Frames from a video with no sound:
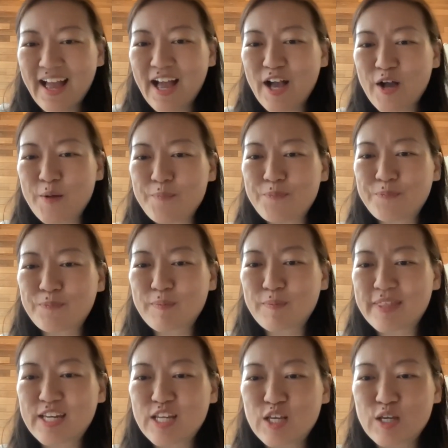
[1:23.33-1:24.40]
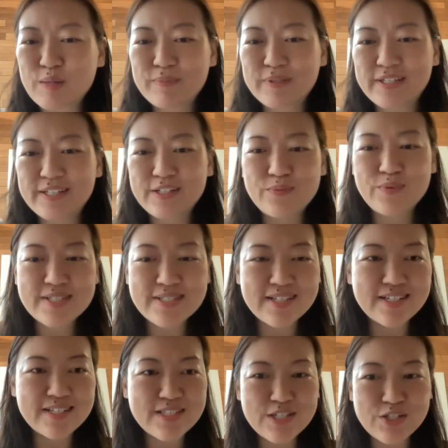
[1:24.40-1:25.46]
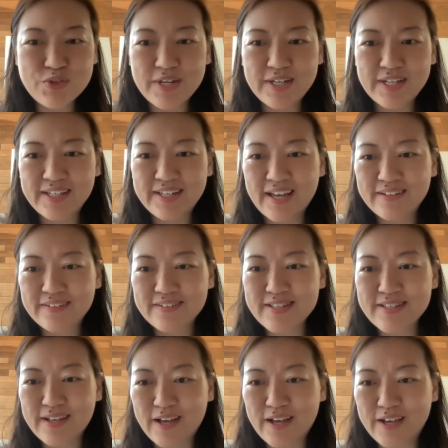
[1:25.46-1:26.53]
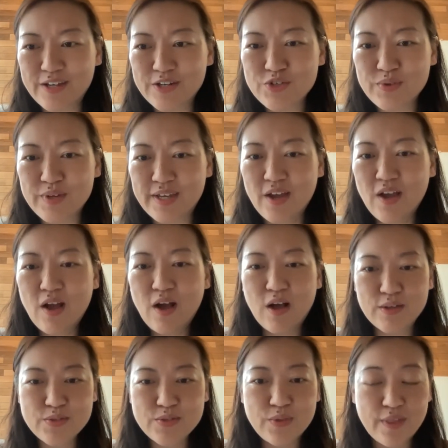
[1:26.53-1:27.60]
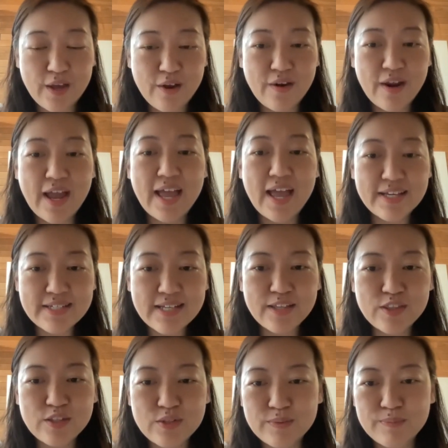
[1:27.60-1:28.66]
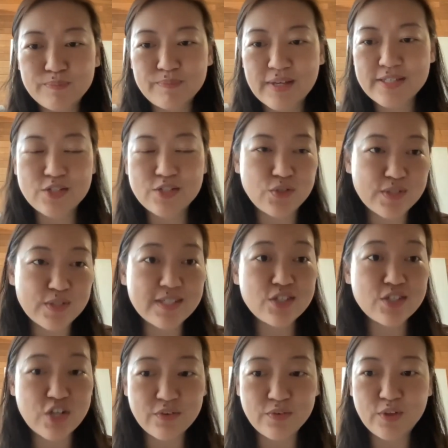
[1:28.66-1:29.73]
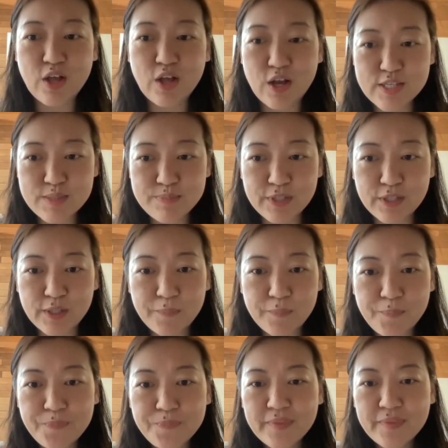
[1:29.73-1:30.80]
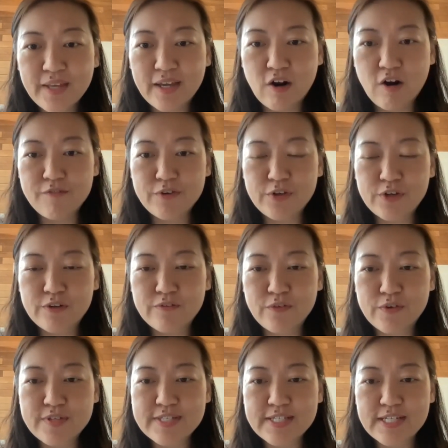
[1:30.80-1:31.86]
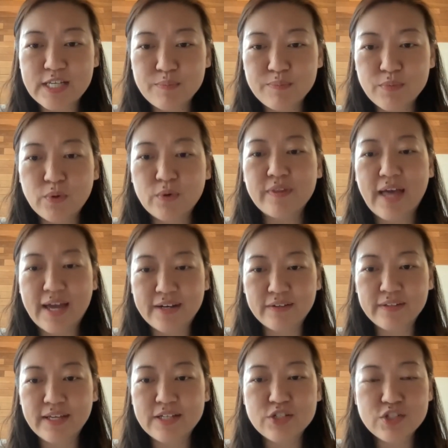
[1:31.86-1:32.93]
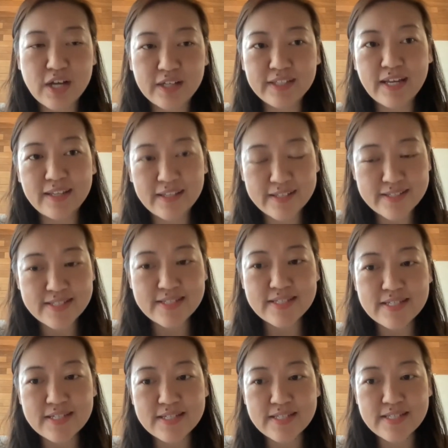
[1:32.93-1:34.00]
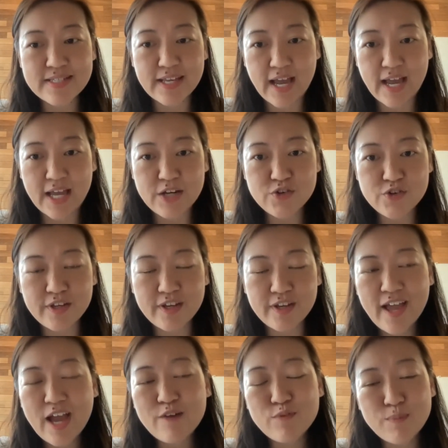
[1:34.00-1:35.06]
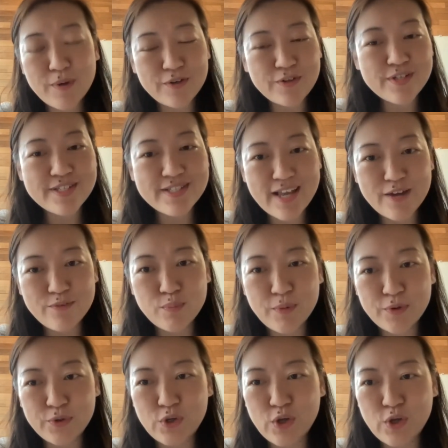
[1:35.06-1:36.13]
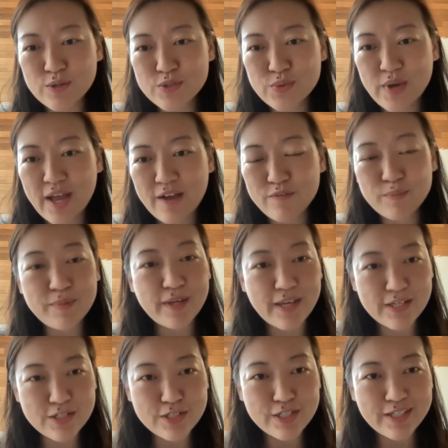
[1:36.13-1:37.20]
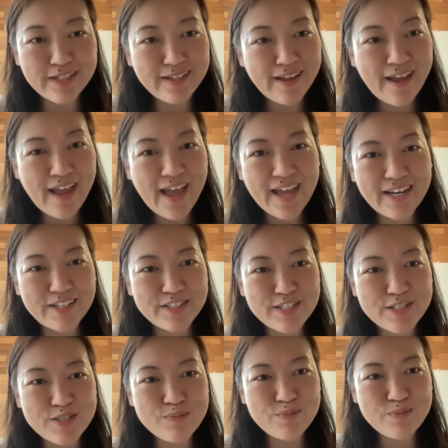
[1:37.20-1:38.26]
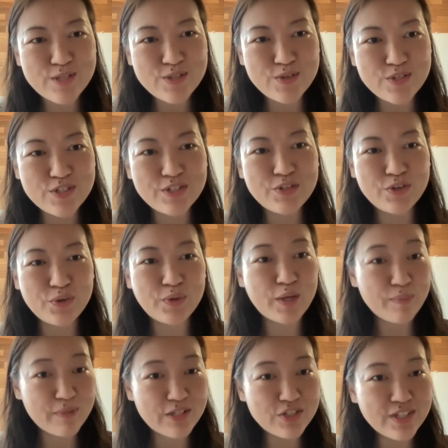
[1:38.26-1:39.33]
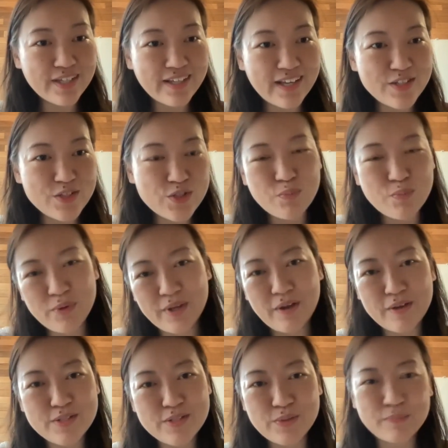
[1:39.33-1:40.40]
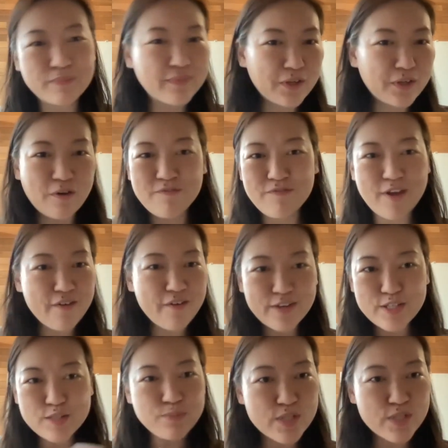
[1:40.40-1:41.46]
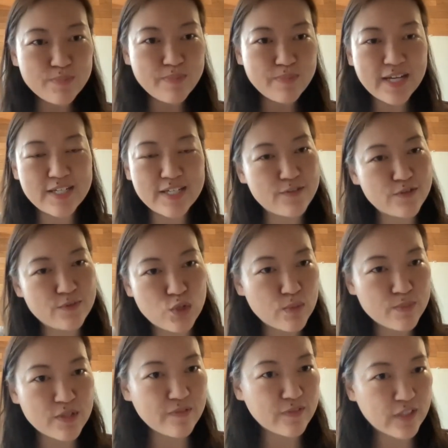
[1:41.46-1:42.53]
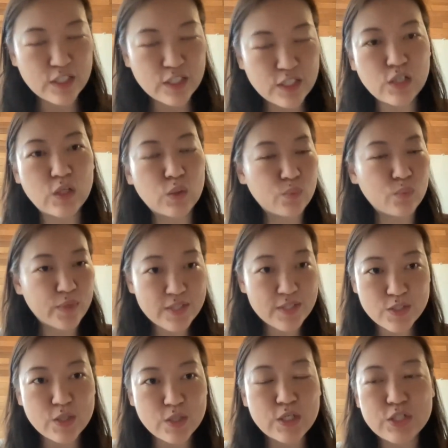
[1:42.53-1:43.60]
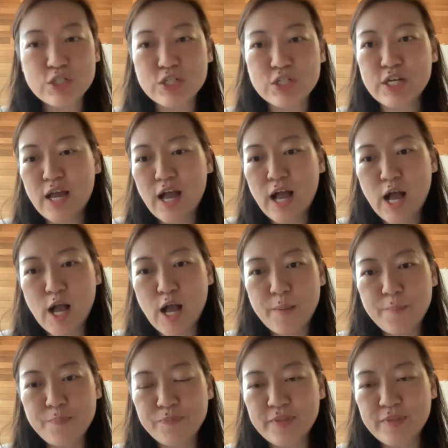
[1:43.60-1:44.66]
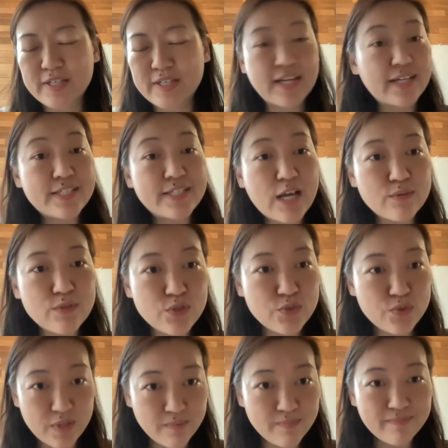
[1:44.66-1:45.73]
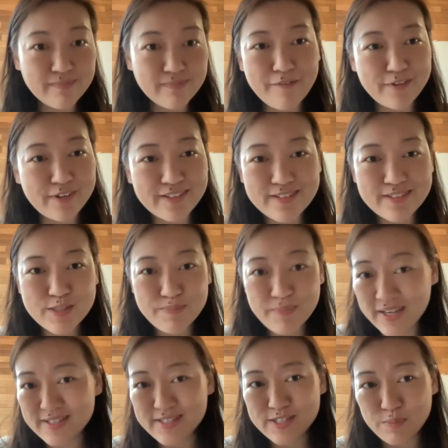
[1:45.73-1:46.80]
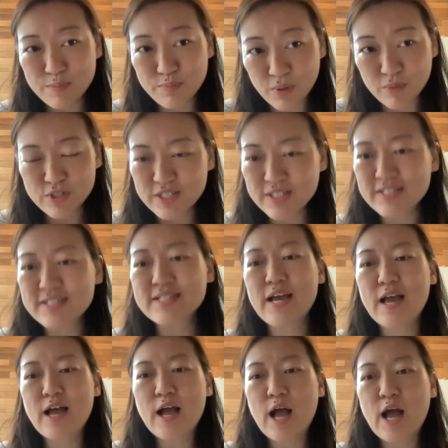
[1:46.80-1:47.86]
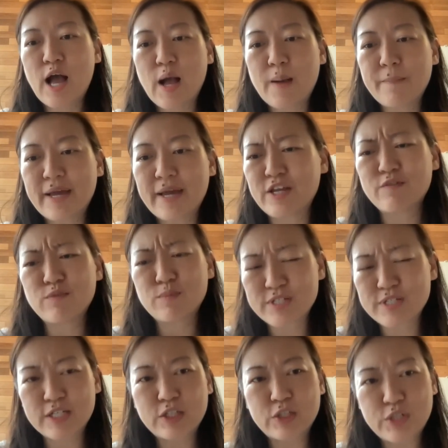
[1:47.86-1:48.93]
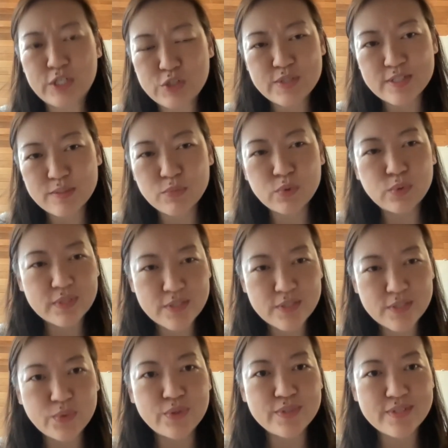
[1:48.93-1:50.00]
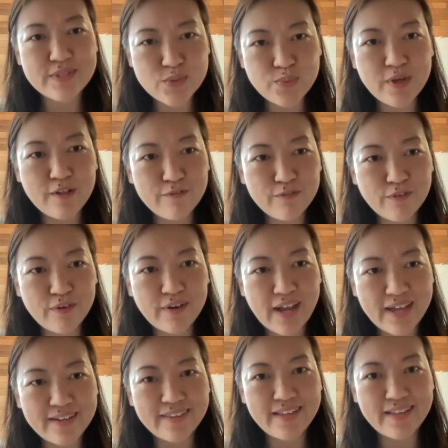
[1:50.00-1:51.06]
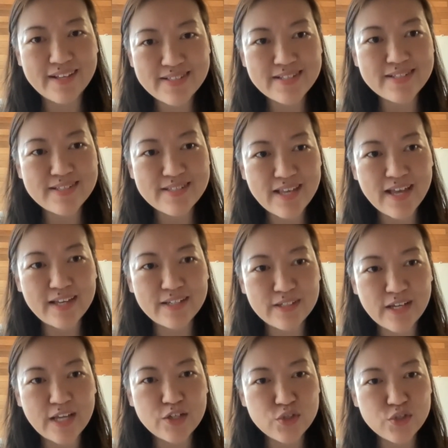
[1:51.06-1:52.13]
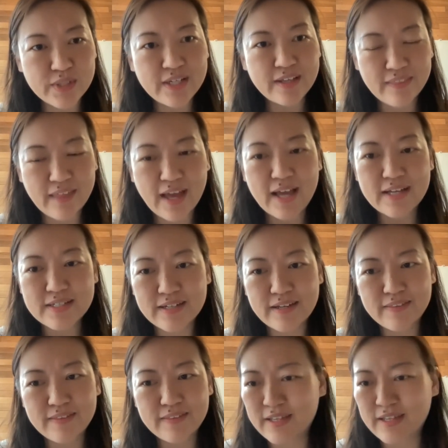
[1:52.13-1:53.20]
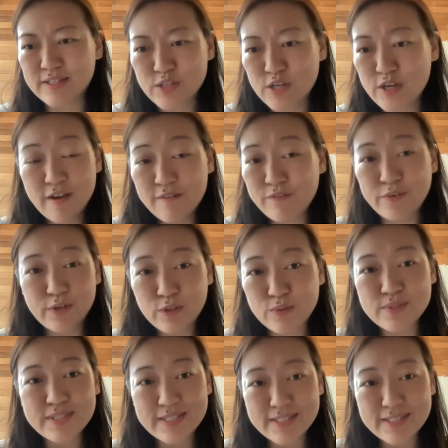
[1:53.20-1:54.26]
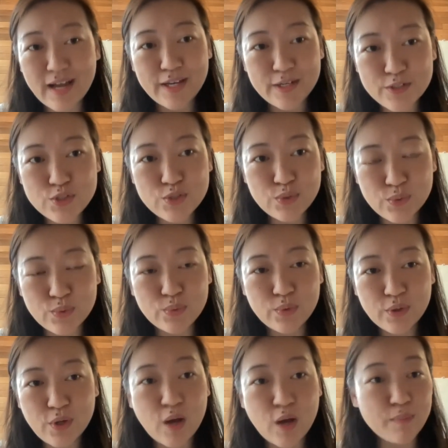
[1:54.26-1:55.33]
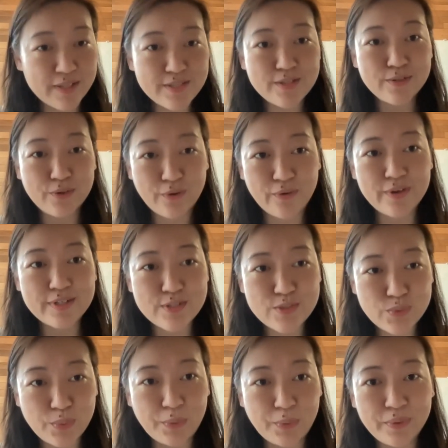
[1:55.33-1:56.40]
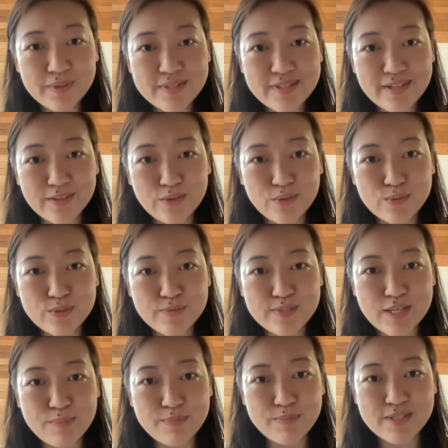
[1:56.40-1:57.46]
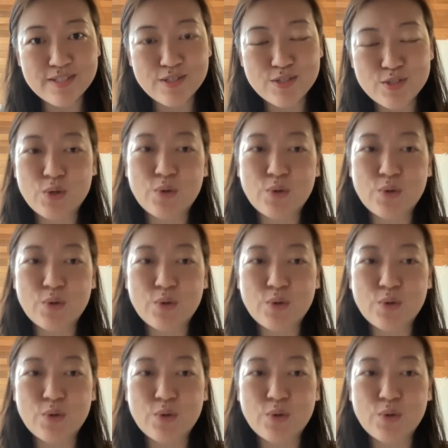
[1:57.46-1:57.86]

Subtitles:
But then he completed a residency training in adult psychiatry also there and at the Massachusetts General Hospital at Harvard University in both adult and child adolescent psychiatry. And from what I understand, Roberto, you also have a PhD and have done some research in neuroimaging, and so bring also, various perspectives in terms of clinical research, kind of downstream evidence-based approaches, and you have a particular interest in mood disorders as well for adolescents and in treating that. And I think that's very closely tied to complex concurrent disorders and the use of substances.